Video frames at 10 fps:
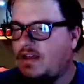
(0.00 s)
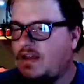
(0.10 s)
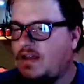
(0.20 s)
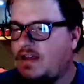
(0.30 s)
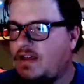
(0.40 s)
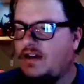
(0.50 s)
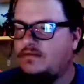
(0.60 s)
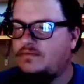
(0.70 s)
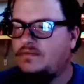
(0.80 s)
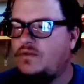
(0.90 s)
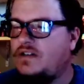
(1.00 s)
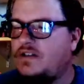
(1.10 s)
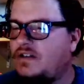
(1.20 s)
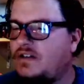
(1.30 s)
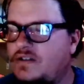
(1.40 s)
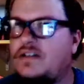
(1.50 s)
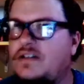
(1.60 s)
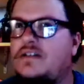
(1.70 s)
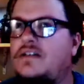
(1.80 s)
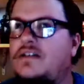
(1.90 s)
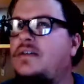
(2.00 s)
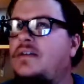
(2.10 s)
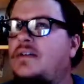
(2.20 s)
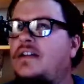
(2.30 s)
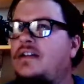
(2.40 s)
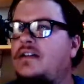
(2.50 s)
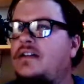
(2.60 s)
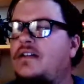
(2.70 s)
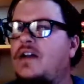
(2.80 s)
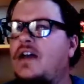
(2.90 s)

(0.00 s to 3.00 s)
who's the company that did Conan,